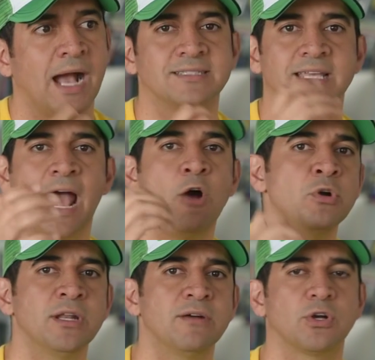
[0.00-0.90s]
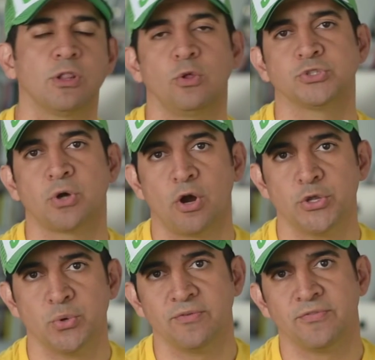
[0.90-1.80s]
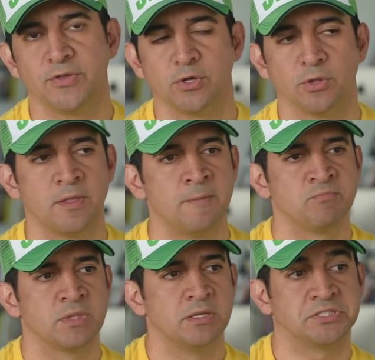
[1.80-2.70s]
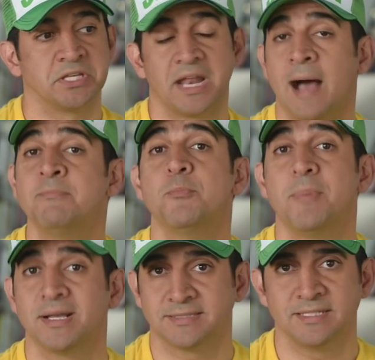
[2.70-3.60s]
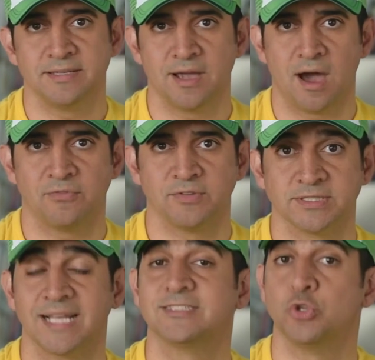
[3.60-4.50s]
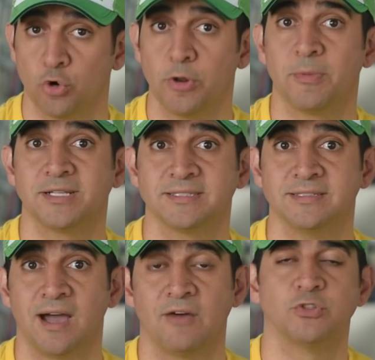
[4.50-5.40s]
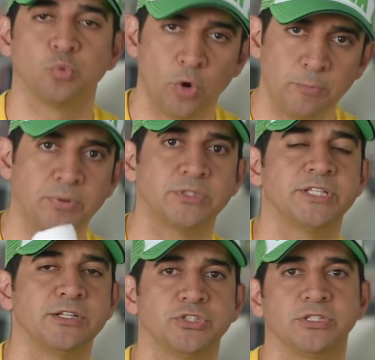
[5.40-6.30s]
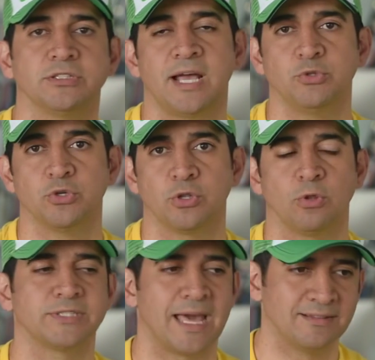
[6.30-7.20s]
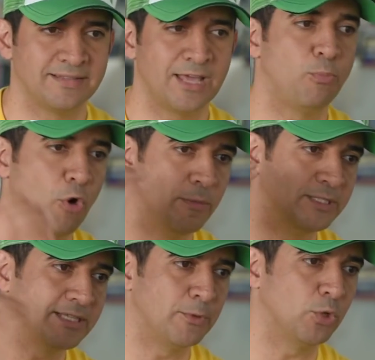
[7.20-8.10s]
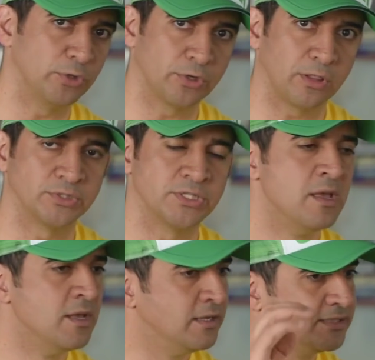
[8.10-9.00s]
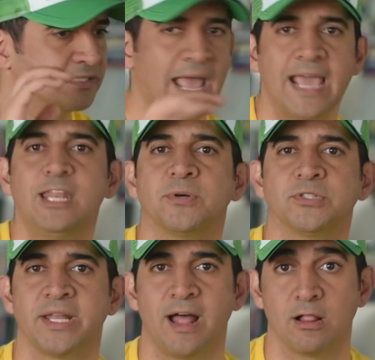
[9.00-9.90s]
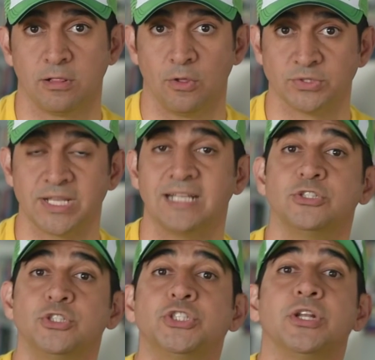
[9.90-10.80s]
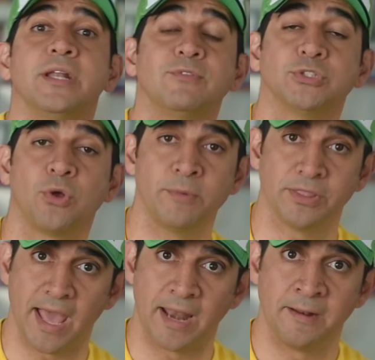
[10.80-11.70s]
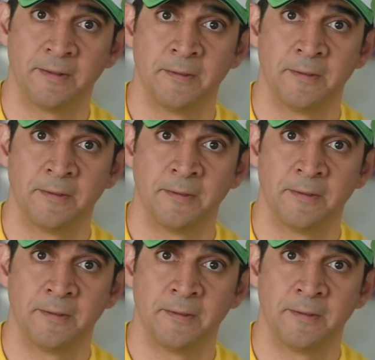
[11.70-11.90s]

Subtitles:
I said, how good of a closer are you in the field? He said, I'm the best in the office. I said, you're the best in the office. What percentage of the time do you close? Out of 10 appointments, how many will you close? He says, 80% I'll close. I said, you should have never told me that.